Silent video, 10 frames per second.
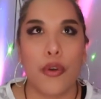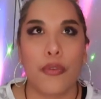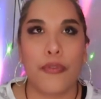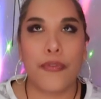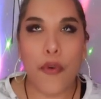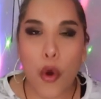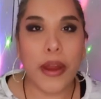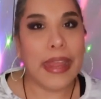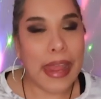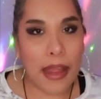for
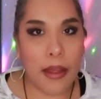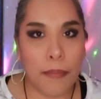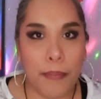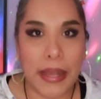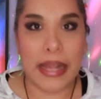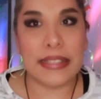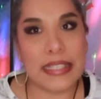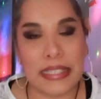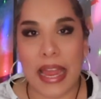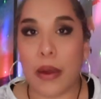him because
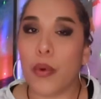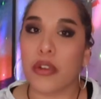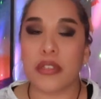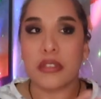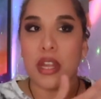it's like, well,